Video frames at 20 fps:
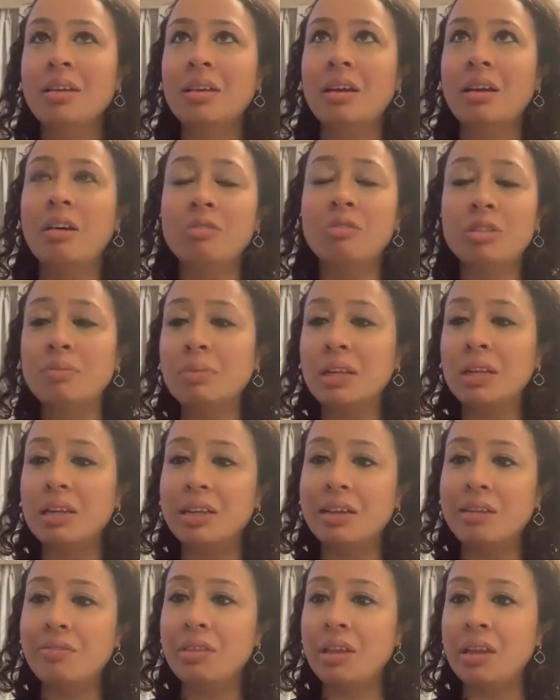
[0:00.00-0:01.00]

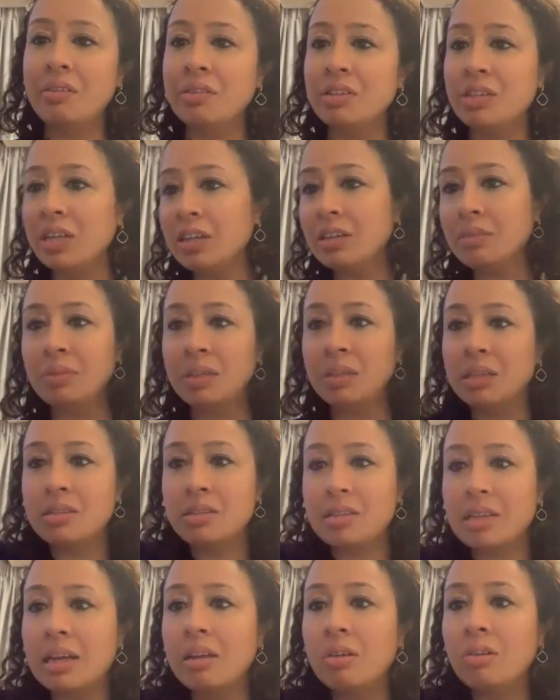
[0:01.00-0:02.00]
ultimately, if they reject me, it's
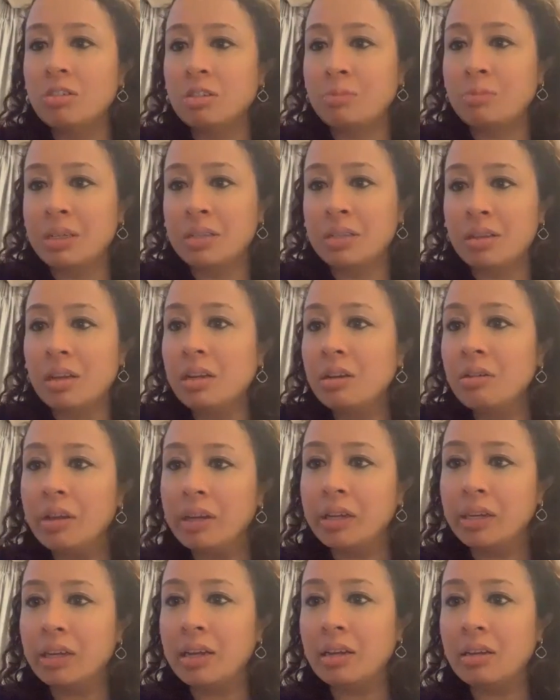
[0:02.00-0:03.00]
their loss because I know I
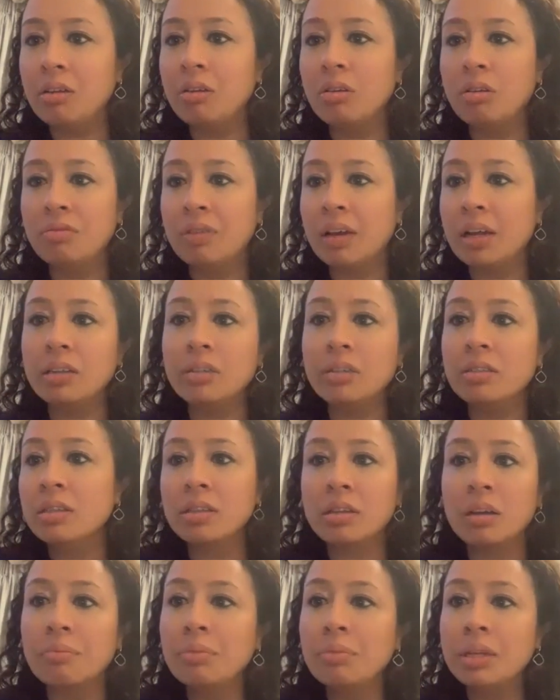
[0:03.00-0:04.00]
can add a lot of value to the
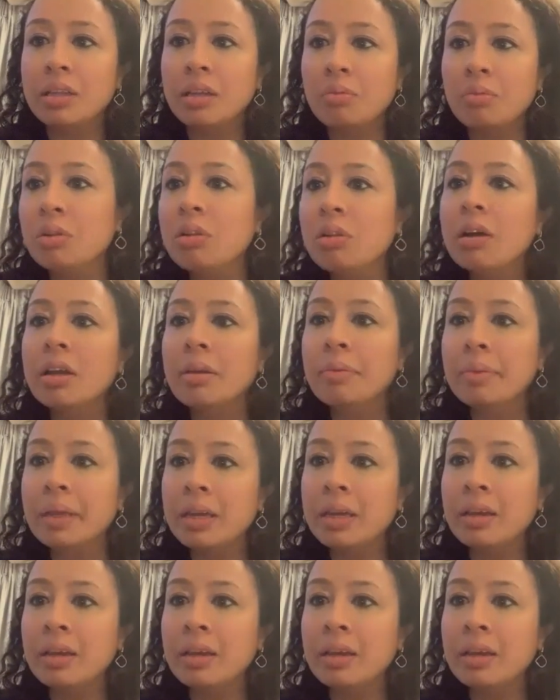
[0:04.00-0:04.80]
company that will hire me.